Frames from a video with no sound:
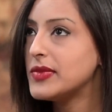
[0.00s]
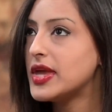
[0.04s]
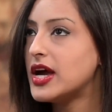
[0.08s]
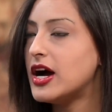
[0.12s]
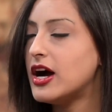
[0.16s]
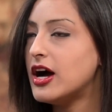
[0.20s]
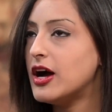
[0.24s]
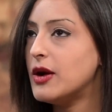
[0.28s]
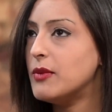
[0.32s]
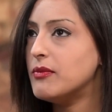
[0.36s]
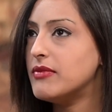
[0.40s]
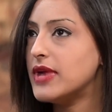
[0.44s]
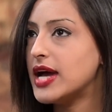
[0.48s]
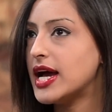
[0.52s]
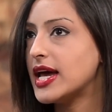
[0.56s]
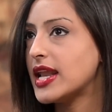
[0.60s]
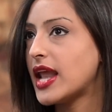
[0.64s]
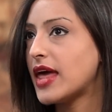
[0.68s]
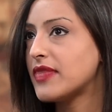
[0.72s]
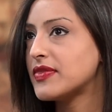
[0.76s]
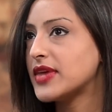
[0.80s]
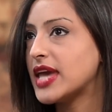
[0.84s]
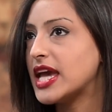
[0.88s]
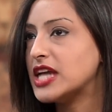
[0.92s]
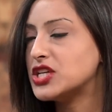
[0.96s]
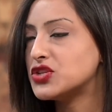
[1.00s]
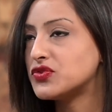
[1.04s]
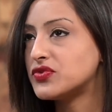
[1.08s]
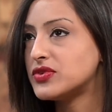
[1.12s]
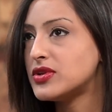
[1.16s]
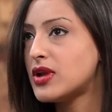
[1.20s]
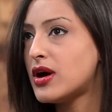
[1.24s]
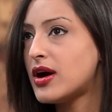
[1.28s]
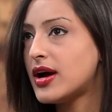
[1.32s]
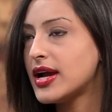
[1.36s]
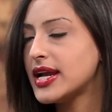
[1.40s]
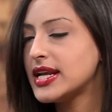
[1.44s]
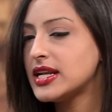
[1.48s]
And at the age of
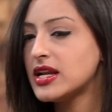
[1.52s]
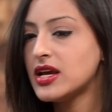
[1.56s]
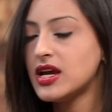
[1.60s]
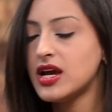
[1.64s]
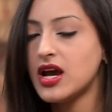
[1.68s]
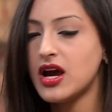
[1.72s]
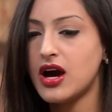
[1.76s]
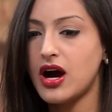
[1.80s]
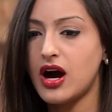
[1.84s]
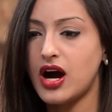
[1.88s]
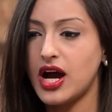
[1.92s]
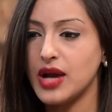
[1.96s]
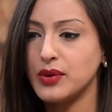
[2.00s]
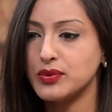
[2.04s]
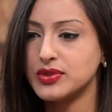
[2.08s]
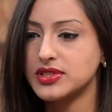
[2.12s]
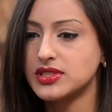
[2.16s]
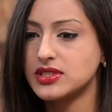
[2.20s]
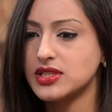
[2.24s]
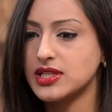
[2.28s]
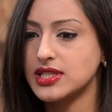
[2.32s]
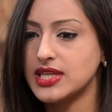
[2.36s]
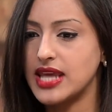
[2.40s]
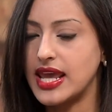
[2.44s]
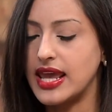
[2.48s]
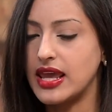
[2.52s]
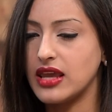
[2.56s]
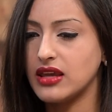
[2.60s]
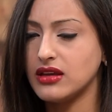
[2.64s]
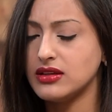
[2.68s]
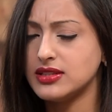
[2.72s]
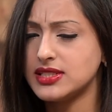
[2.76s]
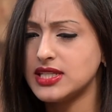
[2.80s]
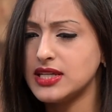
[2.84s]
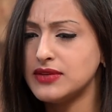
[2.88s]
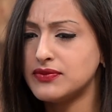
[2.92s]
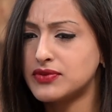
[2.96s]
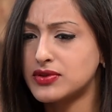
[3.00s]
9, I was studying
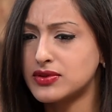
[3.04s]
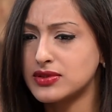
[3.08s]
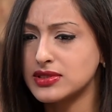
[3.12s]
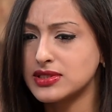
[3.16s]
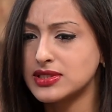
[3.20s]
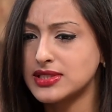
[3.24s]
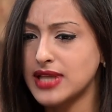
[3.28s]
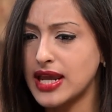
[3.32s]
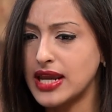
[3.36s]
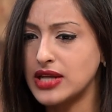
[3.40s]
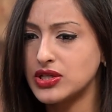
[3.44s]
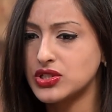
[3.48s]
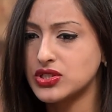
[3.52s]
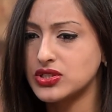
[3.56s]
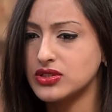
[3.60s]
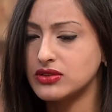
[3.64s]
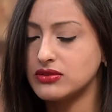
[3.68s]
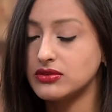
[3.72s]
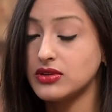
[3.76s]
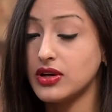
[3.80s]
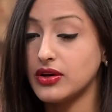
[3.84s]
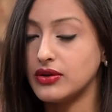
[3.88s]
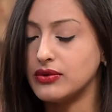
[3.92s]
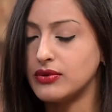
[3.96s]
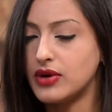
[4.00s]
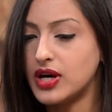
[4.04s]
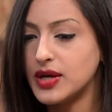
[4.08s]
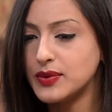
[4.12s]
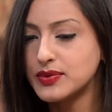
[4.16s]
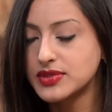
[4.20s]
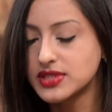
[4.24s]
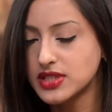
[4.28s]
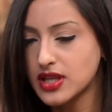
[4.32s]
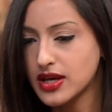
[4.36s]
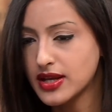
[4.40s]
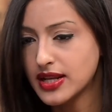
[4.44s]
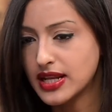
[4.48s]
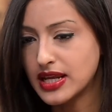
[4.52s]
deforestation. No, I
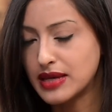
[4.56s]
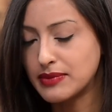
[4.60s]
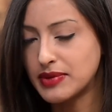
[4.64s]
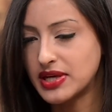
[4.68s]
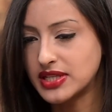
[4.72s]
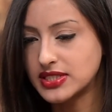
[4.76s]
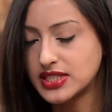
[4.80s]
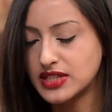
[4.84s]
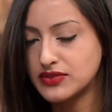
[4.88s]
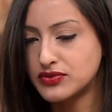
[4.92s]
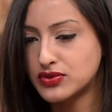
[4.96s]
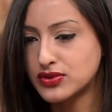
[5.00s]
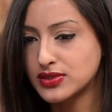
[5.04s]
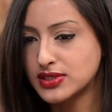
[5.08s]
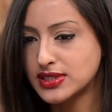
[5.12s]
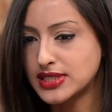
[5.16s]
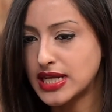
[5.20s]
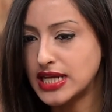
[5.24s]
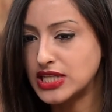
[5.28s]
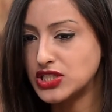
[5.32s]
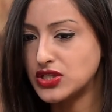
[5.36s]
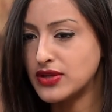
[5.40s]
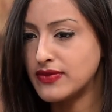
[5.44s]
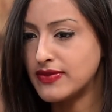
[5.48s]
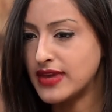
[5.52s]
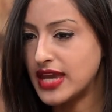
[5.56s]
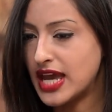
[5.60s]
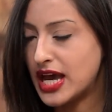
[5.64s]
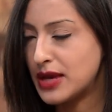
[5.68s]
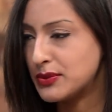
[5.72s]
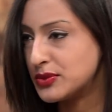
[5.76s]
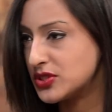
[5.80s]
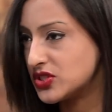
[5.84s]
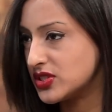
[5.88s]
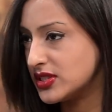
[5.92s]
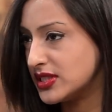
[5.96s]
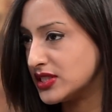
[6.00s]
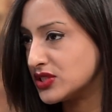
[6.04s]
was learning about deforestation in the
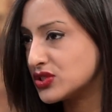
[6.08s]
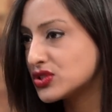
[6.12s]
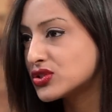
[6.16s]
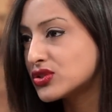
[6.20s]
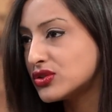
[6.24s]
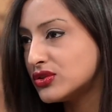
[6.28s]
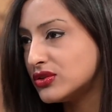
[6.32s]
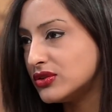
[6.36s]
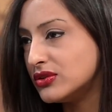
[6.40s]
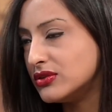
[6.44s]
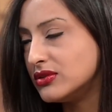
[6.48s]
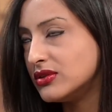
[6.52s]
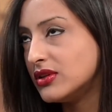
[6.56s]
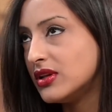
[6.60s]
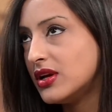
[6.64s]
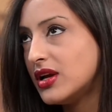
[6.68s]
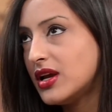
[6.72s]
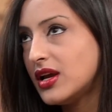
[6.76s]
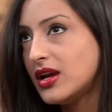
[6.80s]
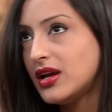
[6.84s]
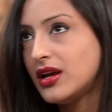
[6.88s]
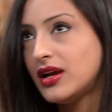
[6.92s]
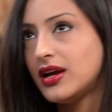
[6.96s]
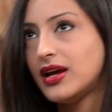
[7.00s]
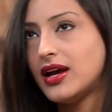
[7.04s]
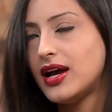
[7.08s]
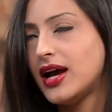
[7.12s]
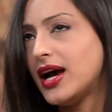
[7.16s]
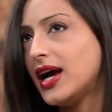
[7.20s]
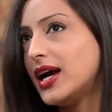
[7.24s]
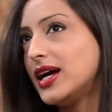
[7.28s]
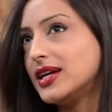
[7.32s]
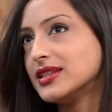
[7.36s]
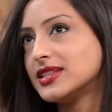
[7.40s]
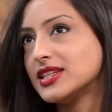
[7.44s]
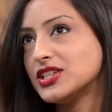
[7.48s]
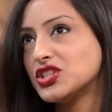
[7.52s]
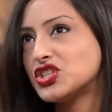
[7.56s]
Amazon at school.
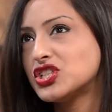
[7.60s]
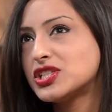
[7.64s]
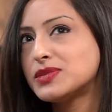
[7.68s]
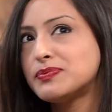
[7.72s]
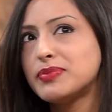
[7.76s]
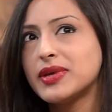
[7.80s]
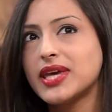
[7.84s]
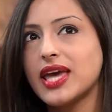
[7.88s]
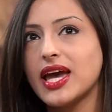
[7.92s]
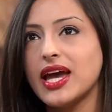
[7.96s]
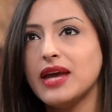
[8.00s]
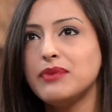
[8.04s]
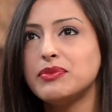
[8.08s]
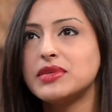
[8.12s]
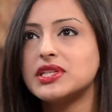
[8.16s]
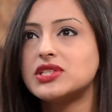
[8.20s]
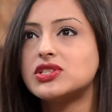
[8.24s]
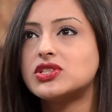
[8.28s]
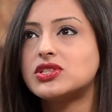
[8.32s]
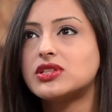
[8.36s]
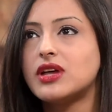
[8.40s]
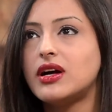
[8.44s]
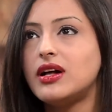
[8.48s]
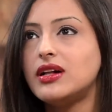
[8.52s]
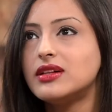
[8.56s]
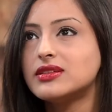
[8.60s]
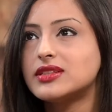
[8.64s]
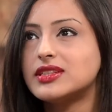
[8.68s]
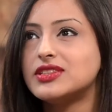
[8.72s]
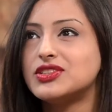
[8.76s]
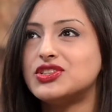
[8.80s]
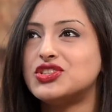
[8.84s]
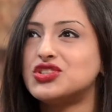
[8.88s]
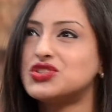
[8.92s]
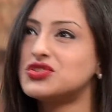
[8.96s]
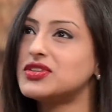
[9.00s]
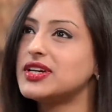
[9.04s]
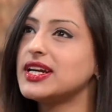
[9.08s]
And it just became this
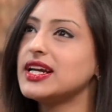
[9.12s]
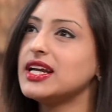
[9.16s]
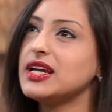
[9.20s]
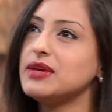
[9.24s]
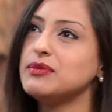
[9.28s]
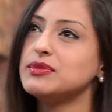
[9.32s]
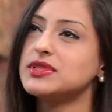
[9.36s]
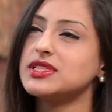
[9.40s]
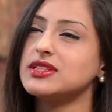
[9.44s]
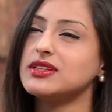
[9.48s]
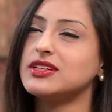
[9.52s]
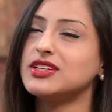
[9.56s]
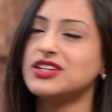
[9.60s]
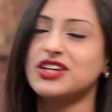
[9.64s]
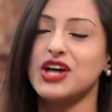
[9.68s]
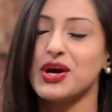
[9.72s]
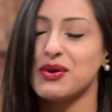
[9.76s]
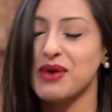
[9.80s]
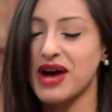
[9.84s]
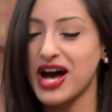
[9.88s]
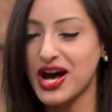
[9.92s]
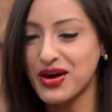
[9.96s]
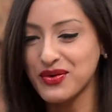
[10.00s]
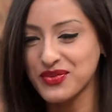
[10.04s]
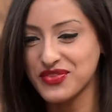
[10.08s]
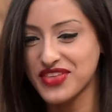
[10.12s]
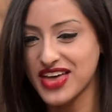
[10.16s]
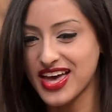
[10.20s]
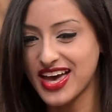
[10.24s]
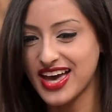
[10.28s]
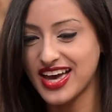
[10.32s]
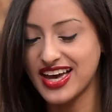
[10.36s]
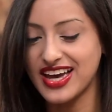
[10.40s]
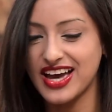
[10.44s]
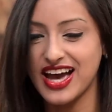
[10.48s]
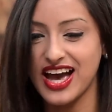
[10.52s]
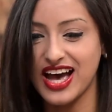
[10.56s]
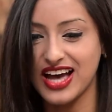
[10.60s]
childhood dream to go out
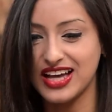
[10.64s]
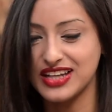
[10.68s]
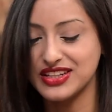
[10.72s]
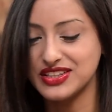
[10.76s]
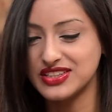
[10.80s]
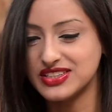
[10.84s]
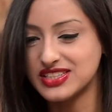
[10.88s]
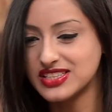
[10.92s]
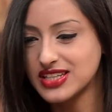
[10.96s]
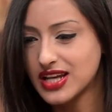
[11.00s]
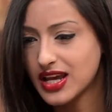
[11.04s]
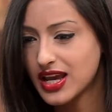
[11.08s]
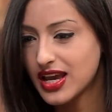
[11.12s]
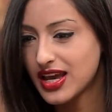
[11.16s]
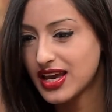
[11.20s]
there and